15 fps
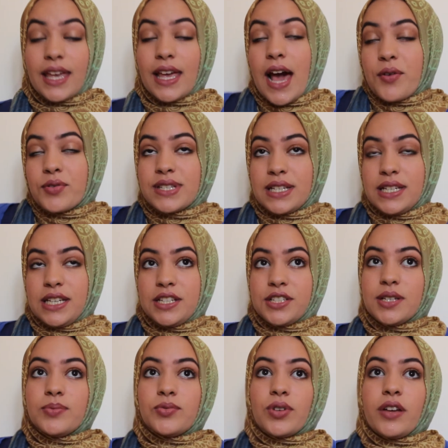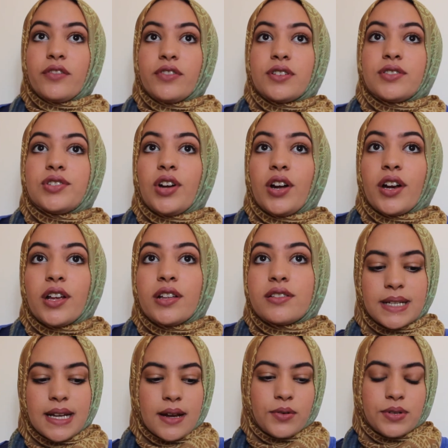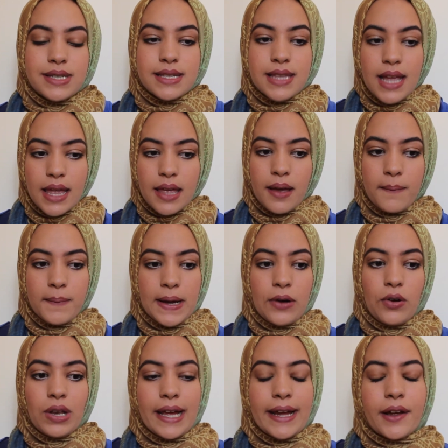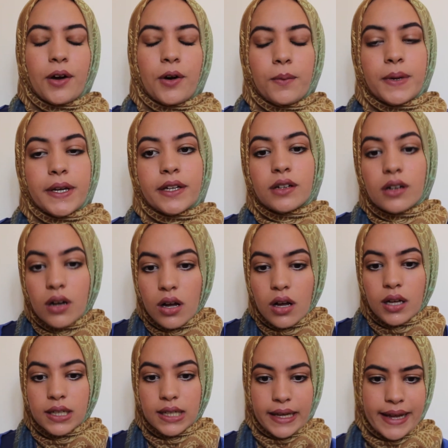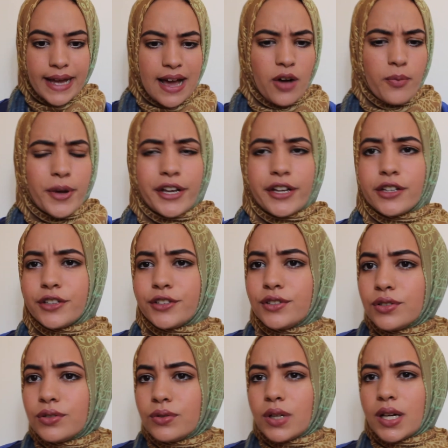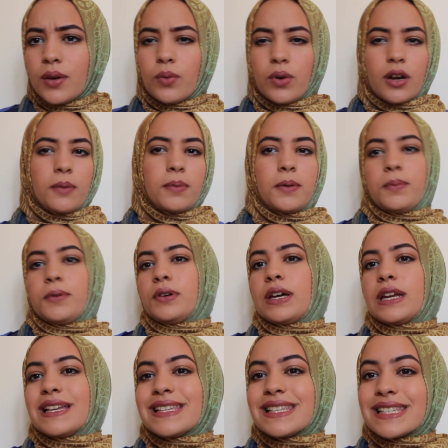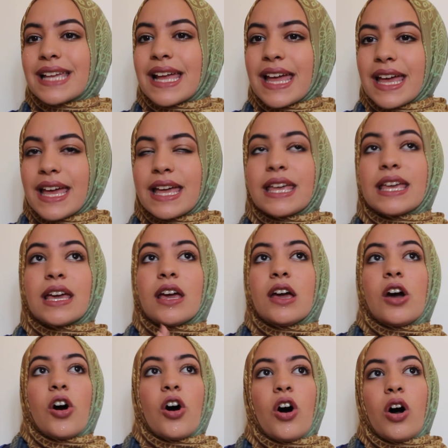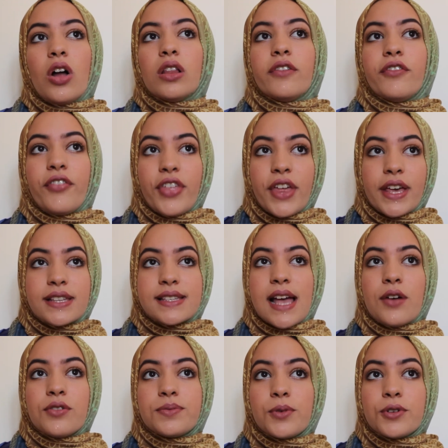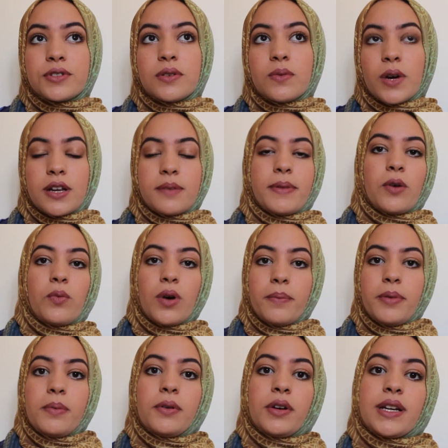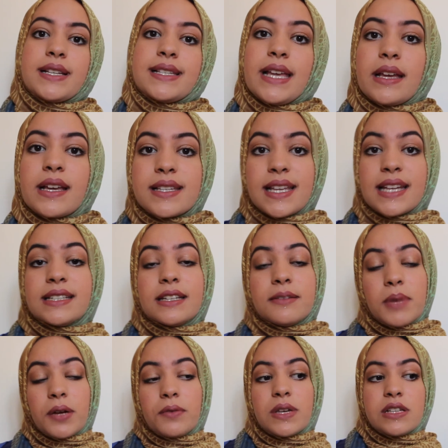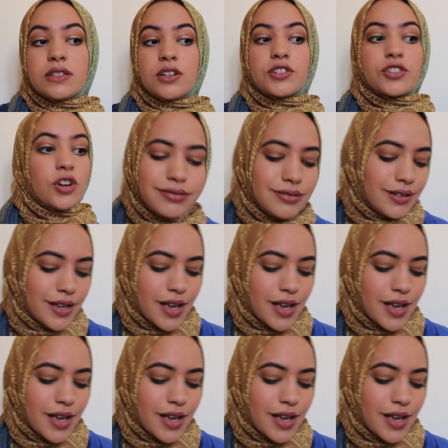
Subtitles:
I was in Egypt when I first started, and I was thinking about like, oh my god, like how am I gonna do it, what are people gonna say, all of this. I was mostly worried about what people are gonna say because I did my research on